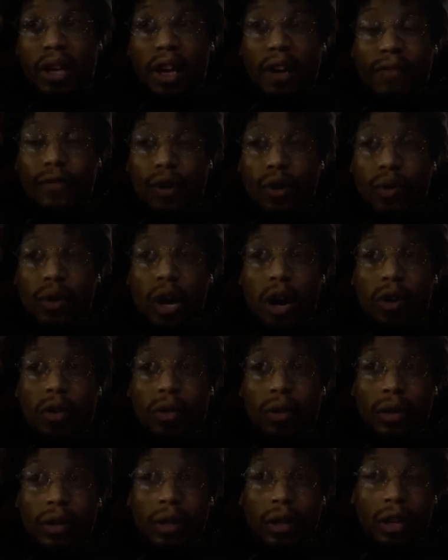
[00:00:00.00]
if you
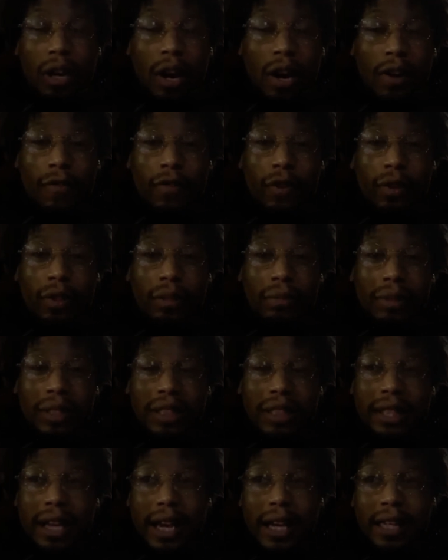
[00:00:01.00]
don't learn from your
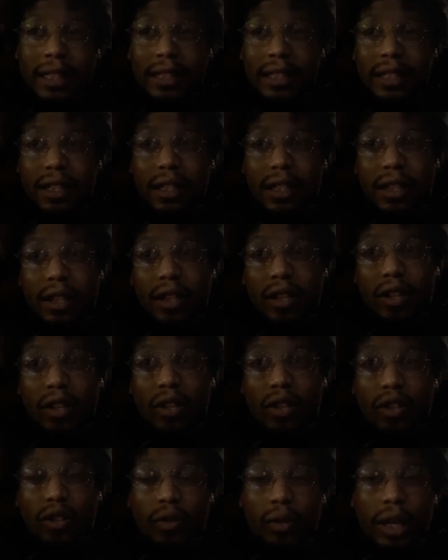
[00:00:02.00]
mistakes,
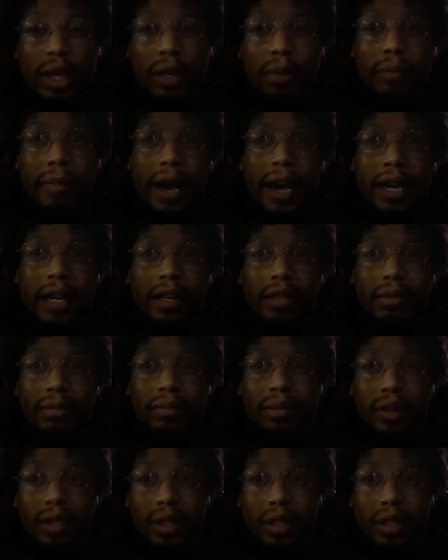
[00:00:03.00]
you keep making them.